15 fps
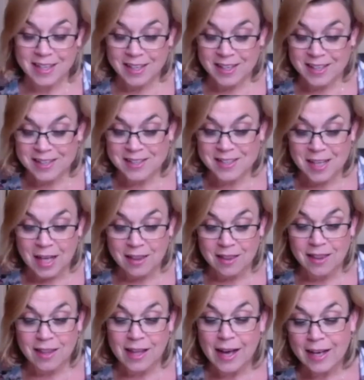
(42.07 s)
His
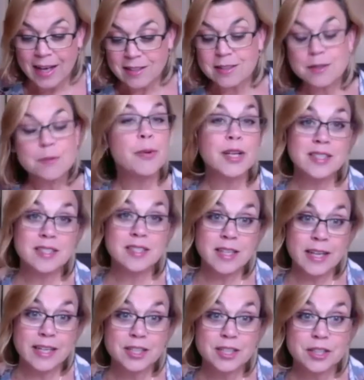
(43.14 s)
last
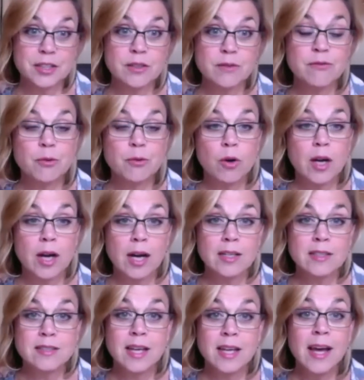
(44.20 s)
presentation for
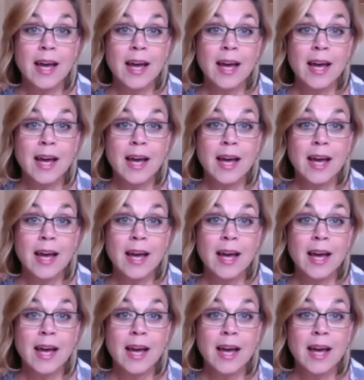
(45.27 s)
us